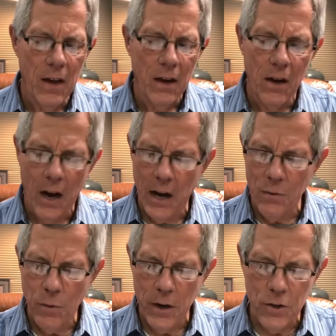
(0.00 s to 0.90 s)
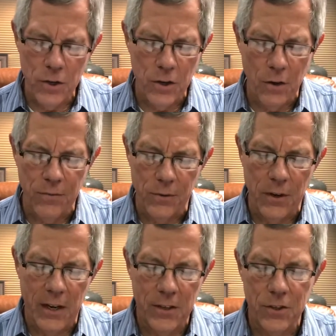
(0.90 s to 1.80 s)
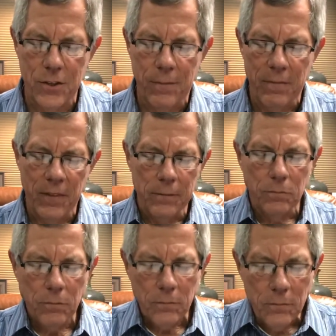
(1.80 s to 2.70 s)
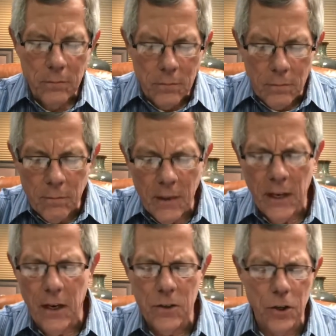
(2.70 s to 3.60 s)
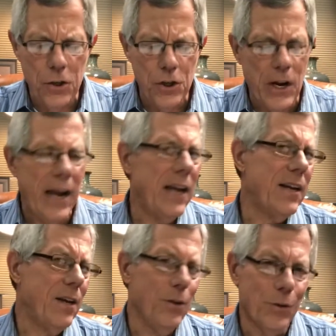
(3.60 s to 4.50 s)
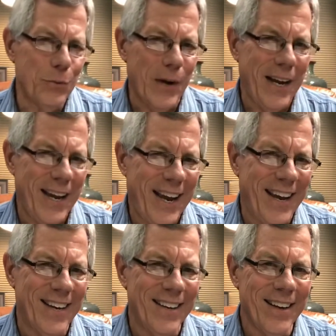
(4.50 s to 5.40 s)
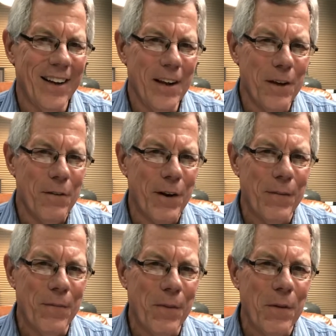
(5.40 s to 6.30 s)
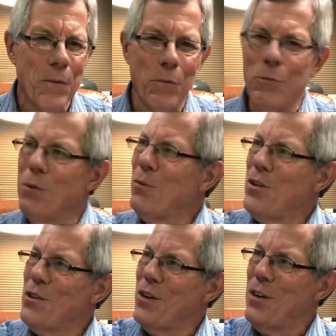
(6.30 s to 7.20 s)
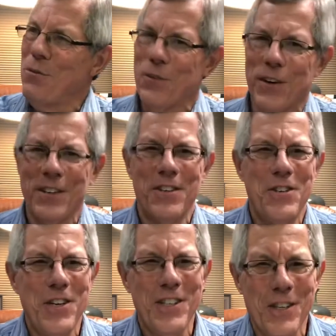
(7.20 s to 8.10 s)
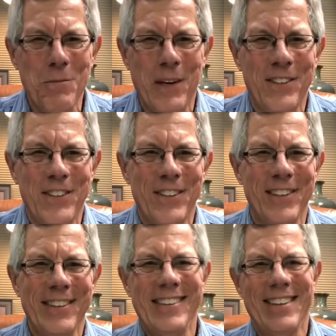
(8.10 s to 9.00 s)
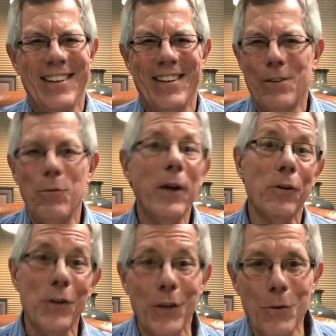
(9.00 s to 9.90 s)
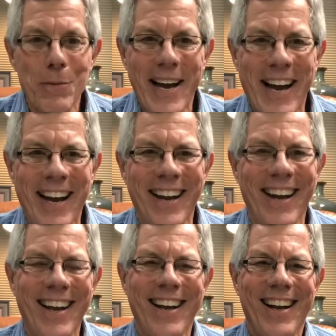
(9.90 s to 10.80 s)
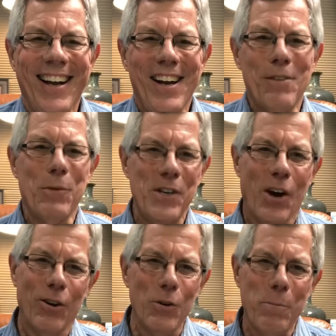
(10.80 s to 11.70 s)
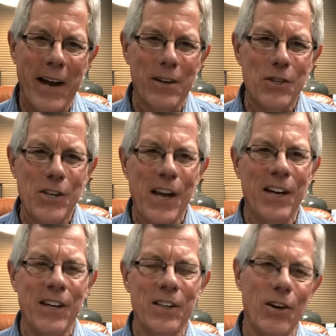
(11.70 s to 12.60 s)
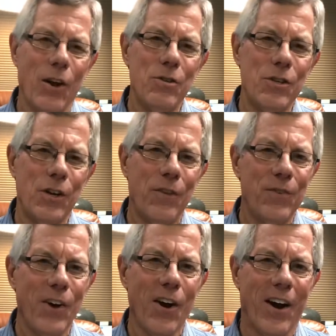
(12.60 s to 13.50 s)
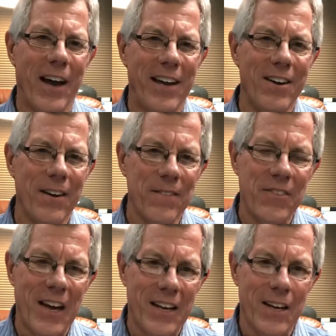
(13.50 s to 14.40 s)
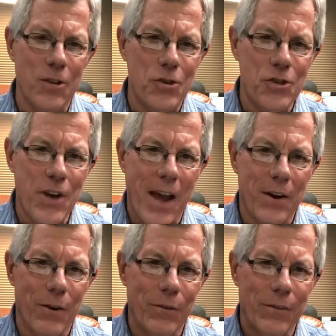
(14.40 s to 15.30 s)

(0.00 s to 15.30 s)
God watches over us. He's a shade at your right hand. Now, when we stood in front of the Jesus picture uh, a week or two back, we talked about standing close enough to God that his shadow